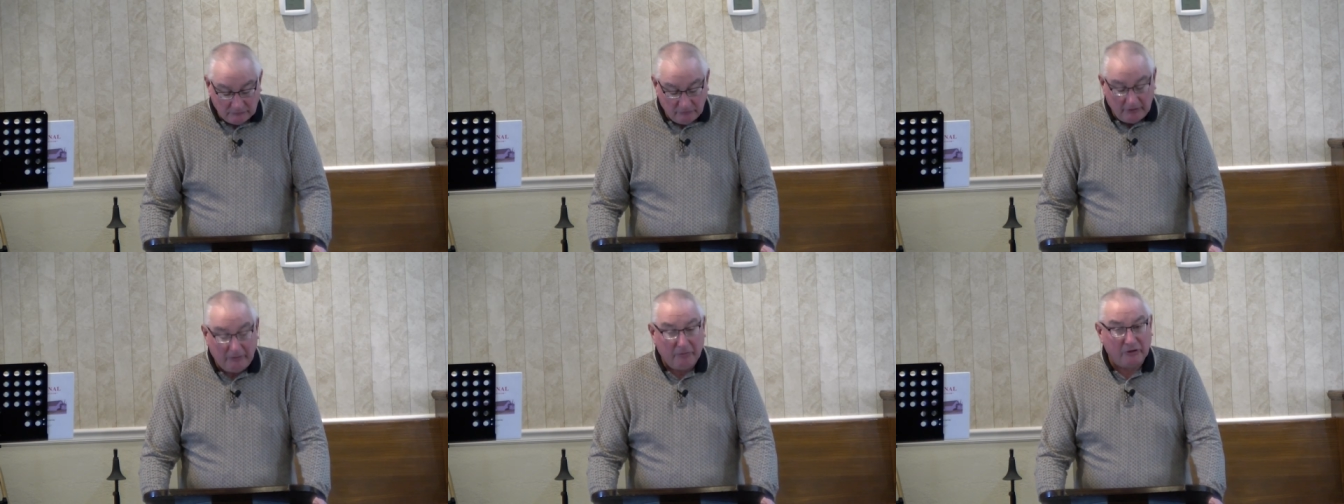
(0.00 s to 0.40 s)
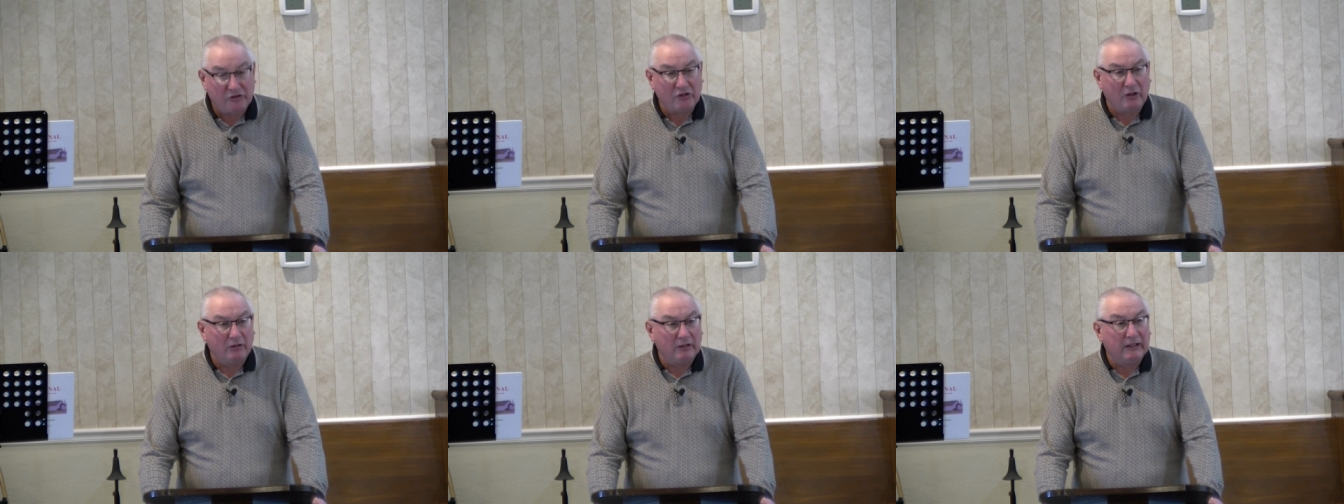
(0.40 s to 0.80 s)
we will
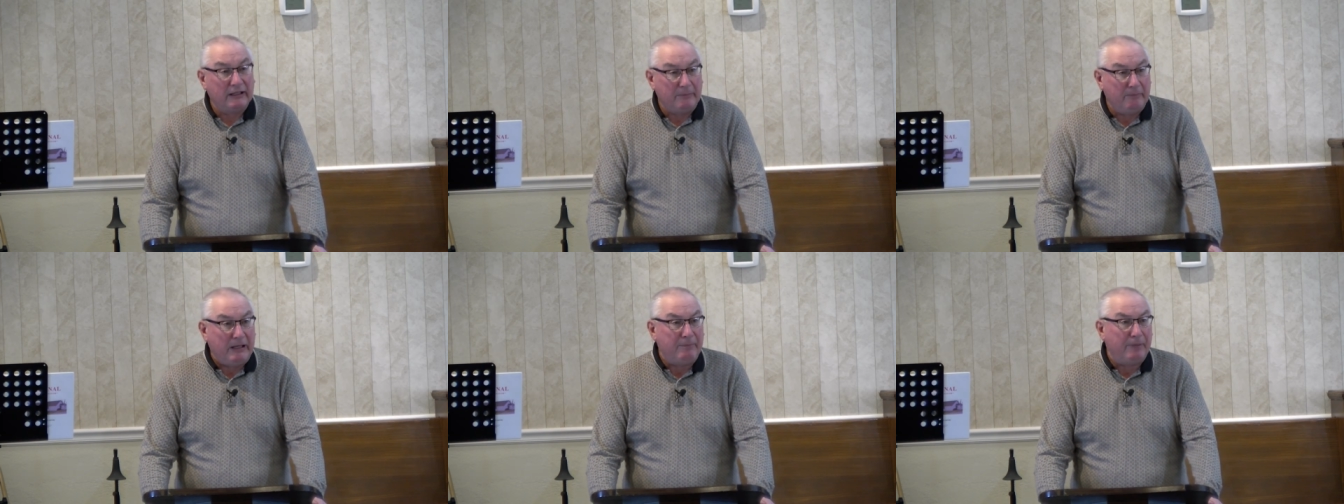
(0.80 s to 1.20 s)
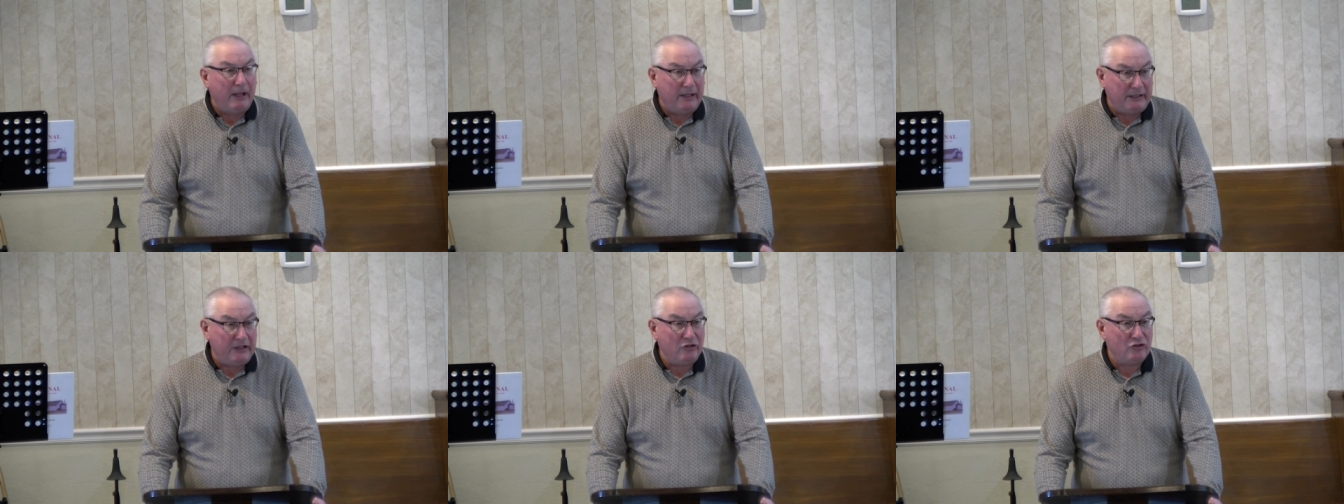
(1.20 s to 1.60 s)
certainly be
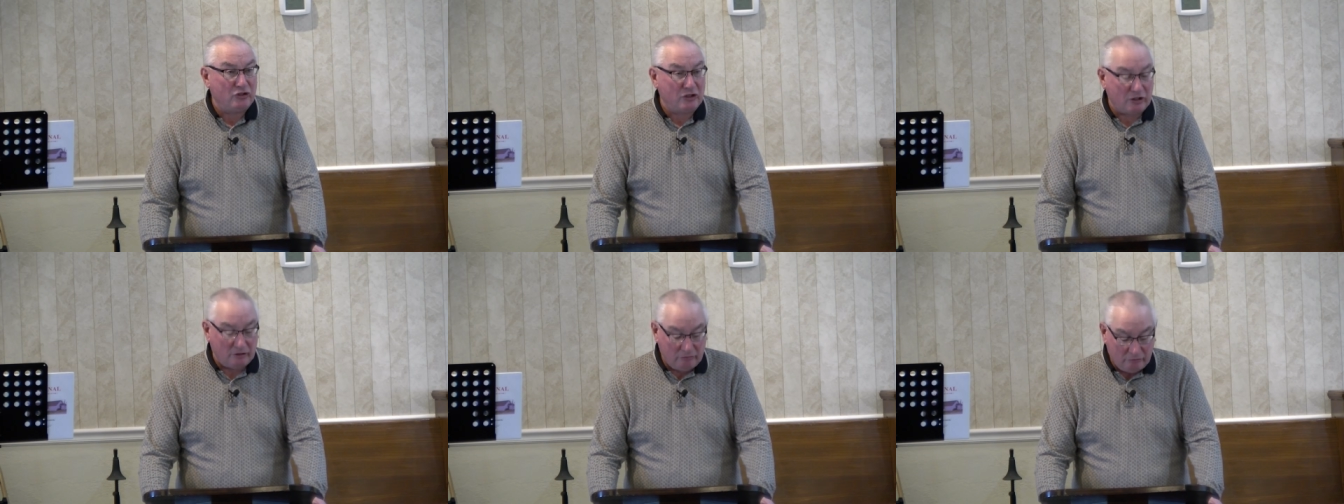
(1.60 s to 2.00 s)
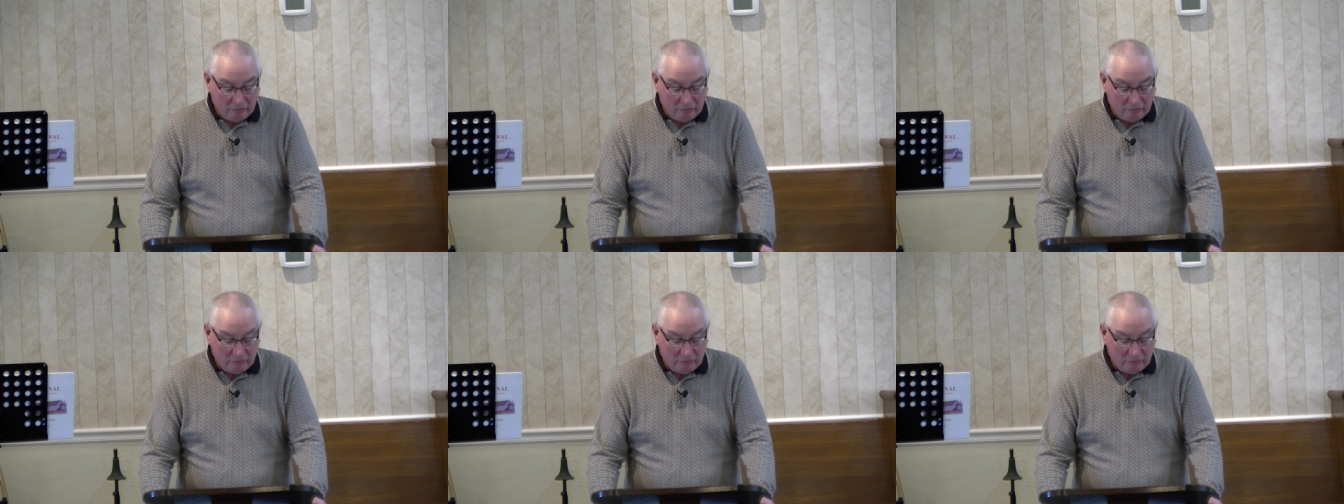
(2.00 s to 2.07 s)
punished.